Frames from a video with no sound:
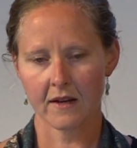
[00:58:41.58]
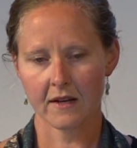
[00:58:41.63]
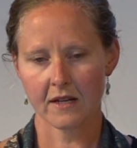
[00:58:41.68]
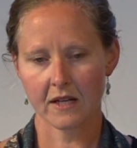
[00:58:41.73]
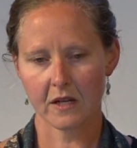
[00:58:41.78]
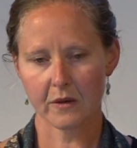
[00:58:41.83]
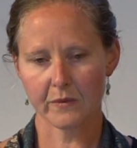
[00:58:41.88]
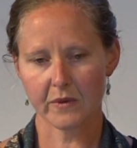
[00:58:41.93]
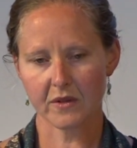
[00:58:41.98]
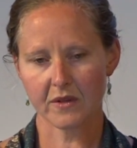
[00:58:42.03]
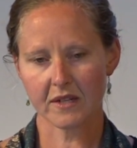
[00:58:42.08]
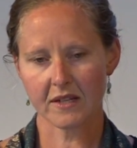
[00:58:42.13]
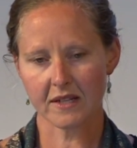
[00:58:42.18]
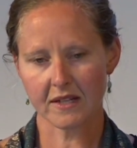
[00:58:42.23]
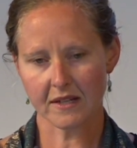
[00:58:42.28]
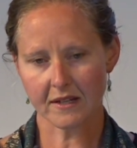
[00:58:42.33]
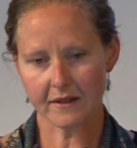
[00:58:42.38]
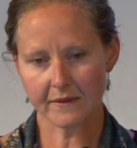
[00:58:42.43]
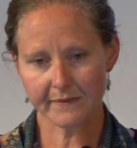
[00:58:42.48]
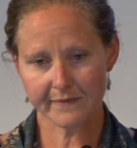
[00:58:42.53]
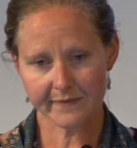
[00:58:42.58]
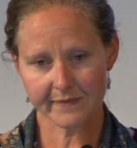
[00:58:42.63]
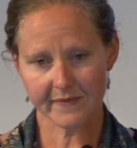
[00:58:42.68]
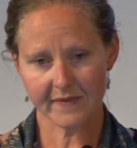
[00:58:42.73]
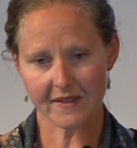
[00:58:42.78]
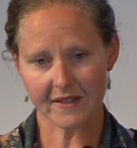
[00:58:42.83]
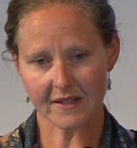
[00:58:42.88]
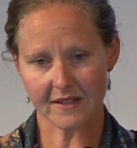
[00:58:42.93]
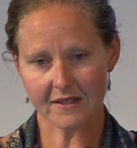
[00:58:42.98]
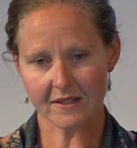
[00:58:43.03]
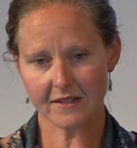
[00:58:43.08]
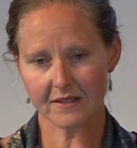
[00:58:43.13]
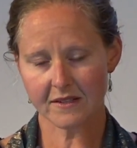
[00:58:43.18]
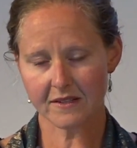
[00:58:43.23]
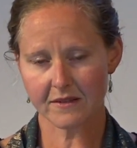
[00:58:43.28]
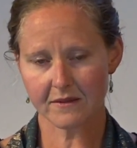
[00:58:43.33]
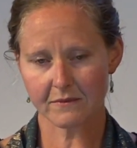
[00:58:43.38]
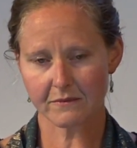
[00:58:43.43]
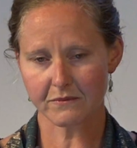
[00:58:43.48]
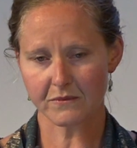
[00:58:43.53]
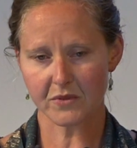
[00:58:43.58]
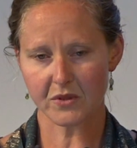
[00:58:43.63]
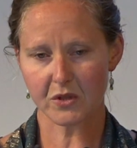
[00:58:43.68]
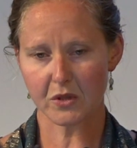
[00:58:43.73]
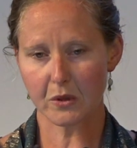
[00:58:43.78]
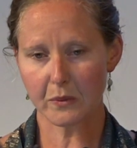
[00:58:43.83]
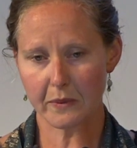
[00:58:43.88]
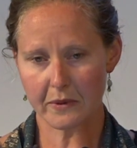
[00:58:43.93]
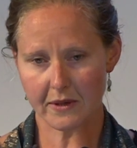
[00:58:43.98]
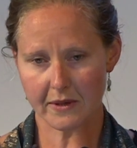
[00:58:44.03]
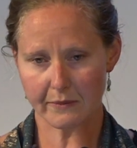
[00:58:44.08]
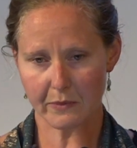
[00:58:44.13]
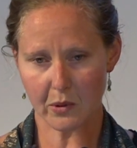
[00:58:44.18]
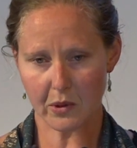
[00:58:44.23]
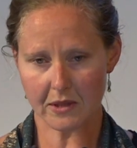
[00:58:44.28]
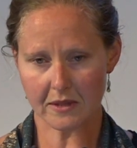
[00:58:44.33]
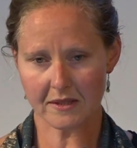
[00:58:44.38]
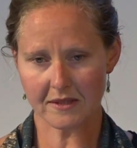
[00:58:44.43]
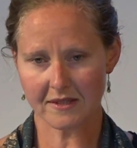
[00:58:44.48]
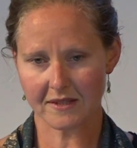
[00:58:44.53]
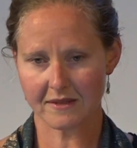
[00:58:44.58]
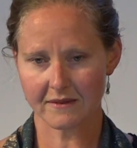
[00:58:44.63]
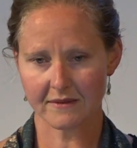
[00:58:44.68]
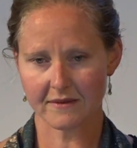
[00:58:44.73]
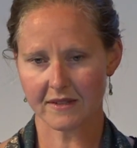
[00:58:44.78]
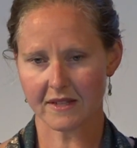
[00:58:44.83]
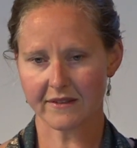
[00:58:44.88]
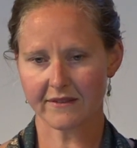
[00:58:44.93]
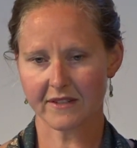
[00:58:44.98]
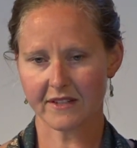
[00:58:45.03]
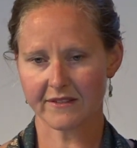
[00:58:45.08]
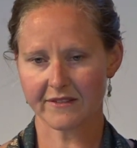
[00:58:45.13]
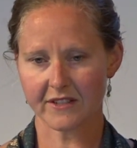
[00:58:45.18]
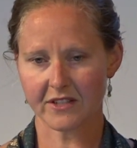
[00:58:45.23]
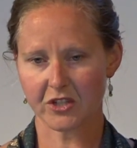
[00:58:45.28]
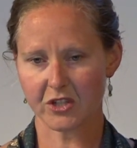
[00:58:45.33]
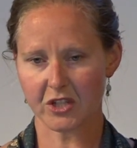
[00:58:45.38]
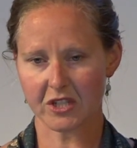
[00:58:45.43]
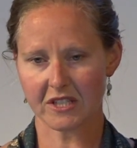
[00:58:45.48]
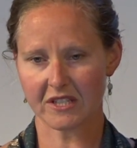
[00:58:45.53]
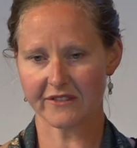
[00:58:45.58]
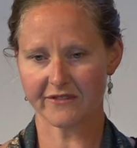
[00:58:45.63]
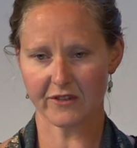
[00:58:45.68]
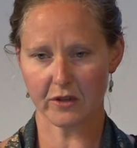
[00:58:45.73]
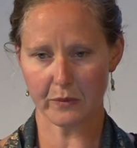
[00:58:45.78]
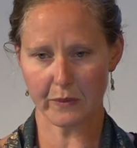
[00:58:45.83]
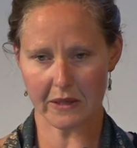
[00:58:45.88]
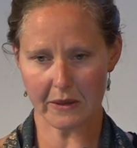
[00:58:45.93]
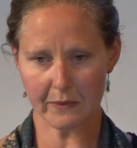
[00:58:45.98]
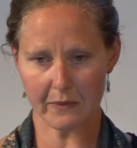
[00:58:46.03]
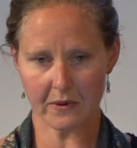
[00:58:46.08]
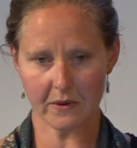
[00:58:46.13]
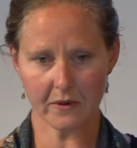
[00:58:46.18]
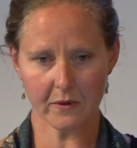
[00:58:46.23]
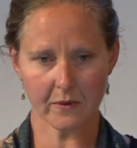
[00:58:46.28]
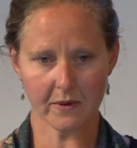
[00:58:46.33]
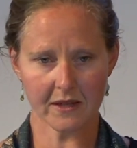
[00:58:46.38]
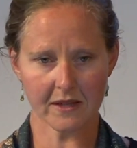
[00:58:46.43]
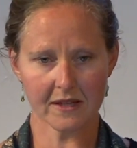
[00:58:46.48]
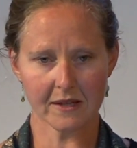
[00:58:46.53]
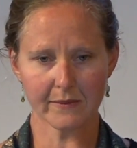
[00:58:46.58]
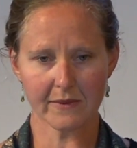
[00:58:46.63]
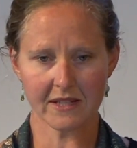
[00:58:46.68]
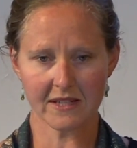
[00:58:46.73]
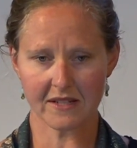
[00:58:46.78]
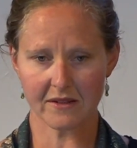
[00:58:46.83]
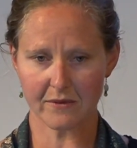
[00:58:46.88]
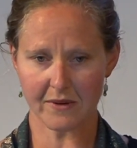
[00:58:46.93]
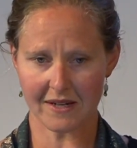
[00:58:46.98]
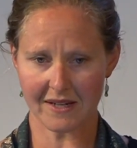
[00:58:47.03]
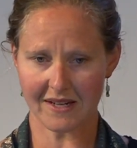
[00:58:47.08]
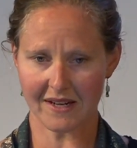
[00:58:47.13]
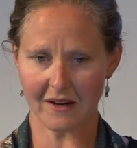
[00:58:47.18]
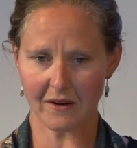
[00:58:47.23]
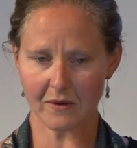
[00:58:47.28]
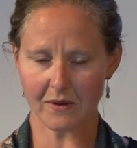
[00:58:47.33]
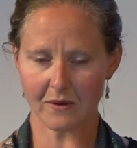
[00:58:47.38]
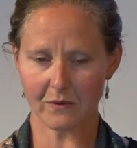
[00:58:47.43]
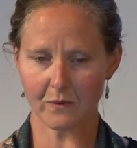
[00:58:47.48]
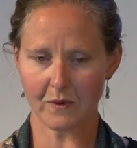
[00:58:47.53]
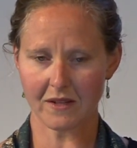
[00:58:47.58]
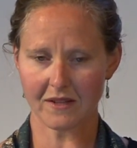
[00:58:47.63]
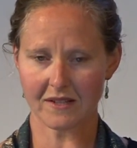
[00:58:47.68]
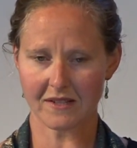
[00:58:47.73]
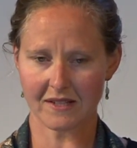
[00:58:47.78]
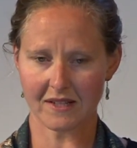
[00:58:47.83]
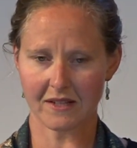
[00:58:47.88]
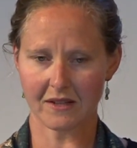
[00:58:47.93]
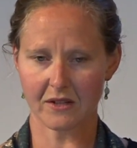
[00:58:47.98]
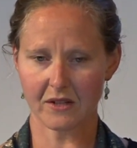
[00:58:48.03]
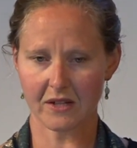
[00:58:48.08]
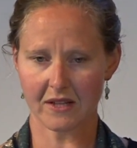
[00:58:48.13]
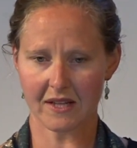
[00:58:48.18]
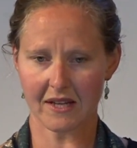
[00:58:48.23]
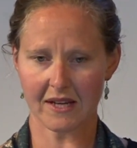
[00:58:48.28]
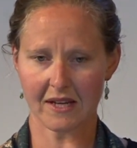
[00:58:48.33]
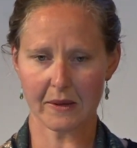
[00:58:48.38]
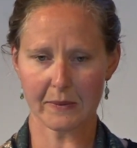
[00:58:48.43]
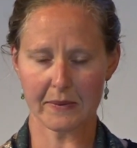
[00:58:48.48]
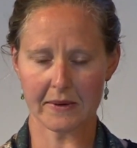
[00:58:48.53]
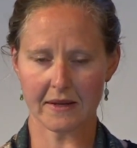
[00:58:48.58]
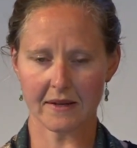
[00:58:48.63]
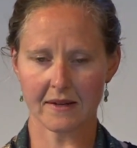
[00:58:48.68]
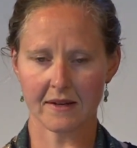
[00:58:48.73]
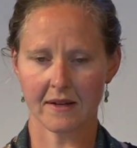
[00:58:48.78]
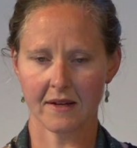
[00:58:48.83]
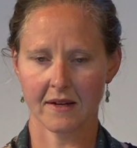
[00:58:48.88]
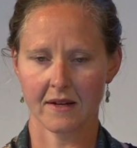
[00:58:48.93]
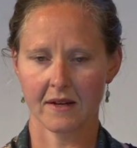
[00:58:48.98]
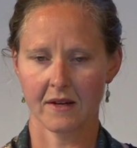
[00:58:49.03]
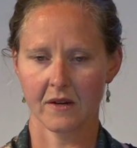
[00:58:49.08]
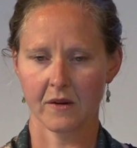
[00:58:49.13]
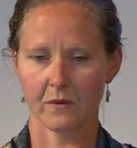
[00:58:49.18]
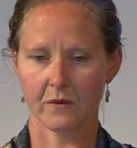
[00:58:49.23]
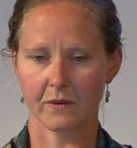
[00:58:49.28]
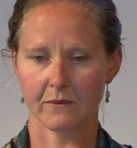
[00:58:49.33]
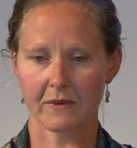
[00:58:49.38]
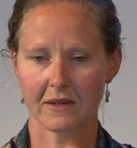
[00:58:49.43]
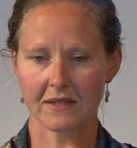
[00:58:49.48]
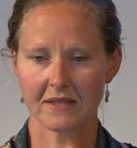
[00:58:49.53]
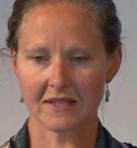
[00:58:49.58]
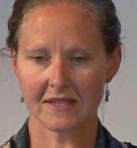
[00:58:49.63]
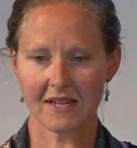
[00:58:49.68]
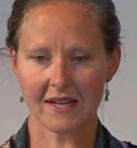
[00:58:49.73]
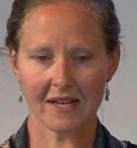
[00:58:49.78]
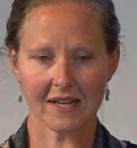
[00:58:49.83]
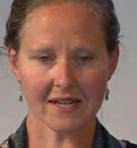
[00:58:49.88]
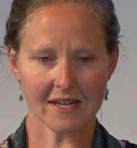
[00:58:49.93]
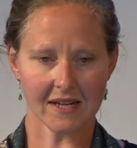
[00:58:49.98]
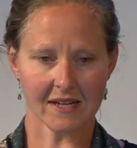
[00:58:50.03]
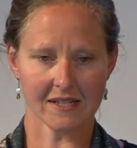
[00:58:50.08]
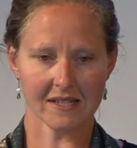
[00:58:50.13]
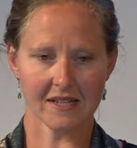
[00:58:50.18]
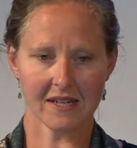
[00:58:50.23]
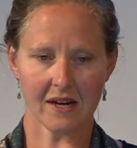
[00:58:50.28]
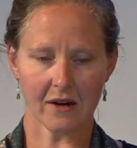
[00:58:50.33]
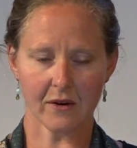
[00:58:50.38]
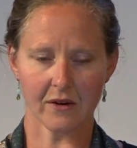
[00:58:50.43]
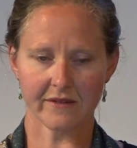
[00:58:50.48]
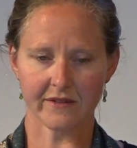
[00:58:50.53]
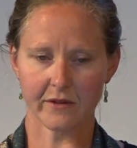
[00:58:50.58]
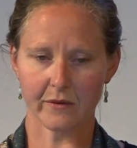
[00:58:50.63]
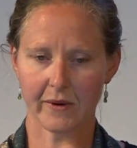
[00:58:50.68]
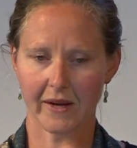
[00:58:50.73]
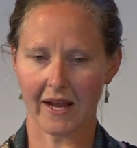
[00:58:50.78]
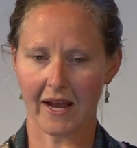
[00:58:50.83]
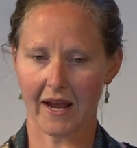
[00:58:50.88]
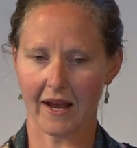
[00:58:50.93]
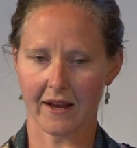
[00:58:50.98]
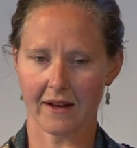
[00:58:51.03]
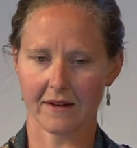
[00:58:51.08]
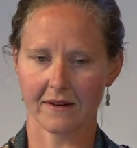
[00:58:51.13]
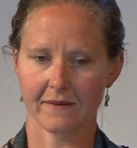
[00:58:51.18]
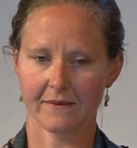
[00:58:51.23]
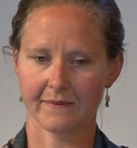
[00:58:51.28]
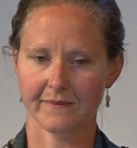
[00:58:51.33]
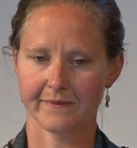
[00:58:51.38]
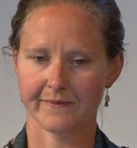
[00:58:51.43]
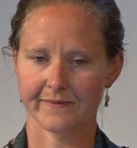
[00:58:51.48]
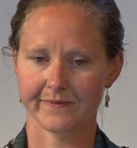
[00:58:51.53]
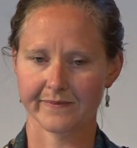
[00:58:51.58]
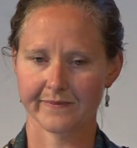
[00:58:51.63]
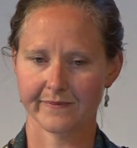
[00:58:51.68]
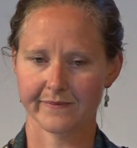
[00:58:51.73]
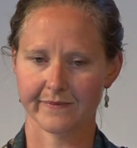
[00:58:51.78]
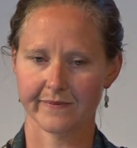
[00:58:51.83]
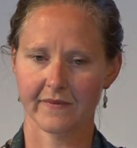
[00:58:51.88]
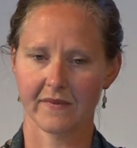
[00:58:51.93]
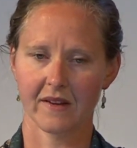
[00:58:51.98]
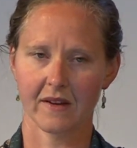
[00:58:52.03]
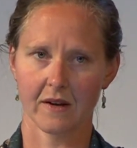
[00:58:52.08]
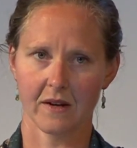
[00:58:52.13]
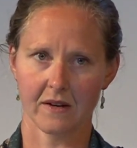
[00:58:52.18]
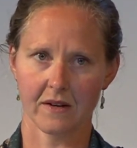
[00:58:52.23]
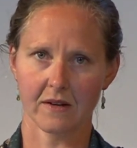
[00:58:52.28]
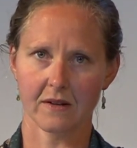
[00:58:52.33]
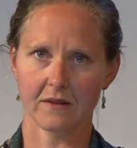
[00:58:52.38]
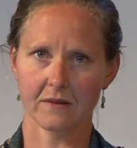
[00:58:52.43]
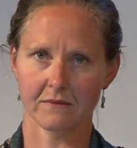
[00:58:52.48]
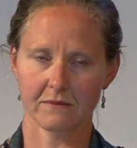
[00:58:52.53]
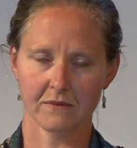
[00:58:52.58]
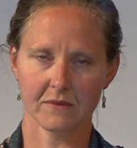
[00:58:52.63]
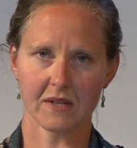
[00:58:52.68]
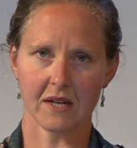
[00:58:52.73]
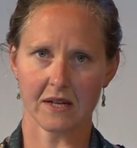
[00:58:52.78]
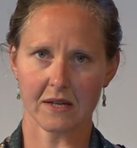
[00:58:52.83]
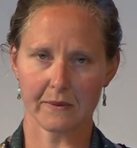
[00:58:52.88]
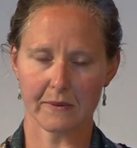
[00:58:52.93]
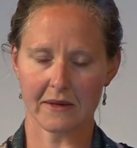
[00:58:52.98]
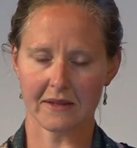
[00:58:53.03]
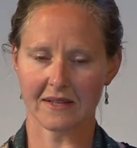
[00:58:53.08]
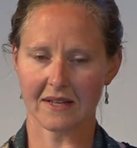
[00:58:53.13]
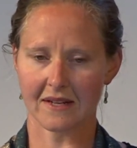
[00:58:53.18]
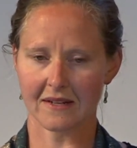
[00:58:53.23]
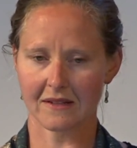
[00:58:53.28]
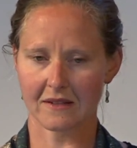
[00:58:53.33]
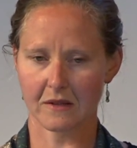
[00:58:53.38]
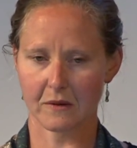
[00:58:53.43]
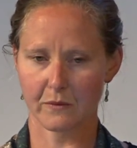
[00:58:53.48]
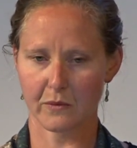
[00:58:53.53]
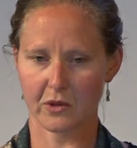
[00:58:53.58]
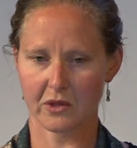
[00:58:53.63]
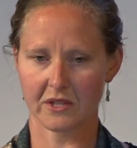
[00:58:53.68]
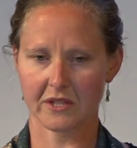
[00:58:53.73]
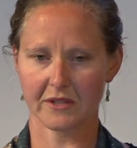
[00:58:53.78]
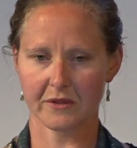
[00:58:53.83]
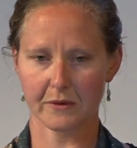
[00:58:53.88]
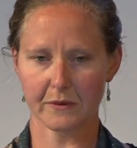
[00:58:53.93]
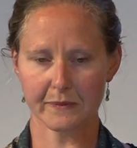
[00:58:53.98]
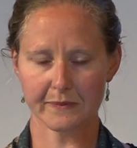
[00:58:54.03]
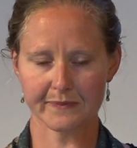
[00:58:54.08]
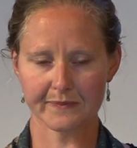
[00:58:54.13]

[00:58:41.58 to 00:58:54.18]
Community is super important, even if it's just a few people. We're limited right now in what this can look like, but we must stay connected however we can. And I'll talk about that a little more too.